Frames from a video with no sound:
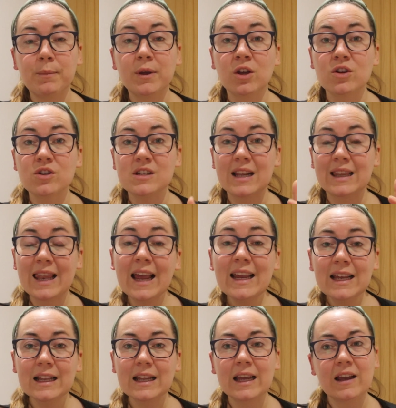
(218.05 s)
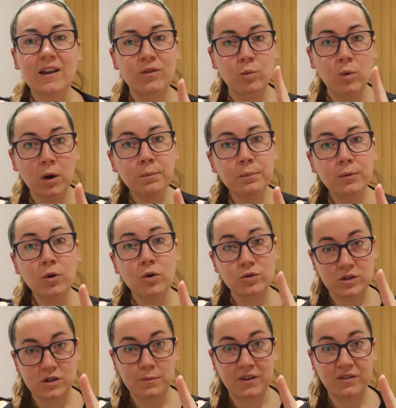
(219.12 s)
because likely if one
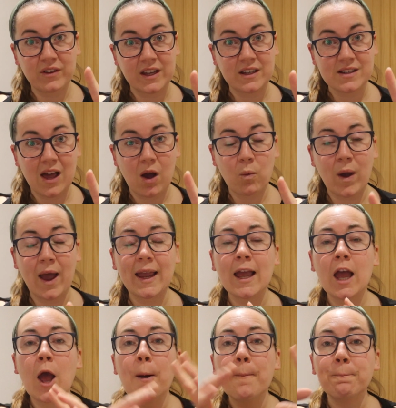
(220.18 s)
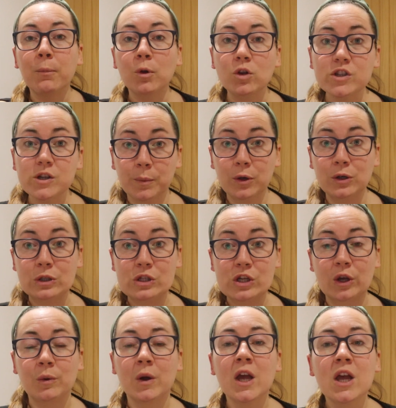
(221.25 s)
customer feels that way, multiple
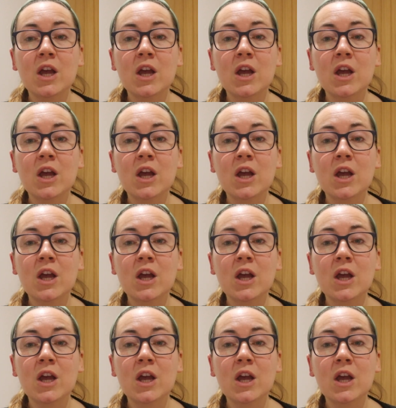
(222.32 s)
do.